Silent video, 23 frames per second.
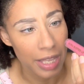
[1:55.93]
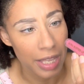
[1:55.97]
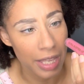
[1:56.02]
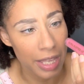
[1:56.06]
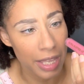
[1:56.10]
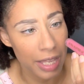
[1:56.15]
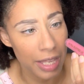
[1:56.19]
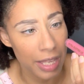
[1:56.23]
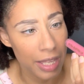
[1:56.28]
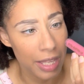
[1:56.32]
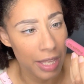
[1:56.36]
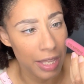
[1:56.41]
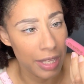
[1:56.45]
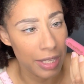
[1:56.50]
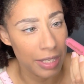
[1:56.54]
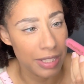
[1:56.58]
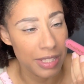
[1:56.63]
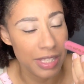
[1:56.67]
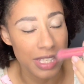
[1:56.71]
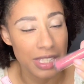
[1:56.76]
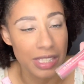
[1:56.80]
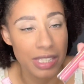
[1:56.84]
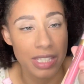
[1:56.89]

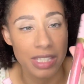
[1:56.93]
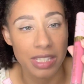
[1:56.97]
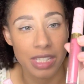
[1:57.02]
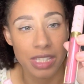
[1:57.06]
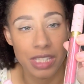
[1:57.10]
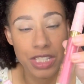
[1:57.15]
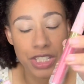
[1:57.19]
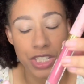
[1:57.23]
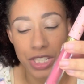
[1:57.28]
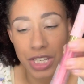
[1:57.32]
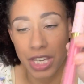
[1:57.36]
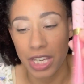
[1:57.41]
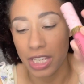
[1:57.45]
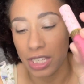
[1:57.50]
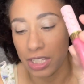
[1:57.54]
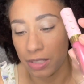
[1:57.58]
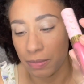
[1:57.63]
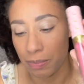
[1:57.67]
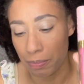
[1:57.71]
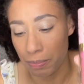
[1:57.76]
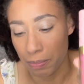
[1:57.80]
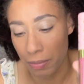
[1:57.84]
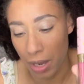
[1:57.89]
And this is in the
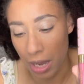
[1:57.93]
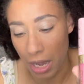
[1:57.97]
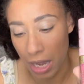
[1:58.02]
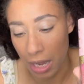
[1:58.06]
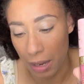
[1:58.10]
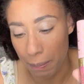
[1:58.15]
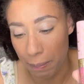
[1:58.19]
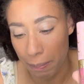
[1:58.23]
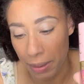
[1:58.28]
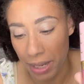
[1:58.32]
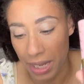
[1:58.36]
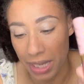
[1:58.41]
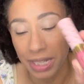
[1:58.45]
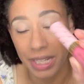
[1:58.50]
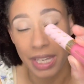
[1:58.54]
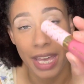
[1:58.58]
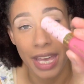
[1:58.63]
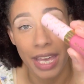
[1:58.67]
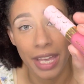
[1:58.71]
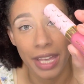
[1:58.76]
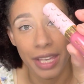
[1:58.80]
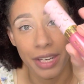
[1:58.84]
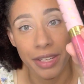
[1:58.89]
shade
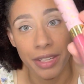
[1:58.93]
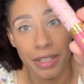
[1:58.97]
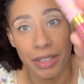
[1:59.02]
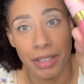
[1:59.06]
Bunhead.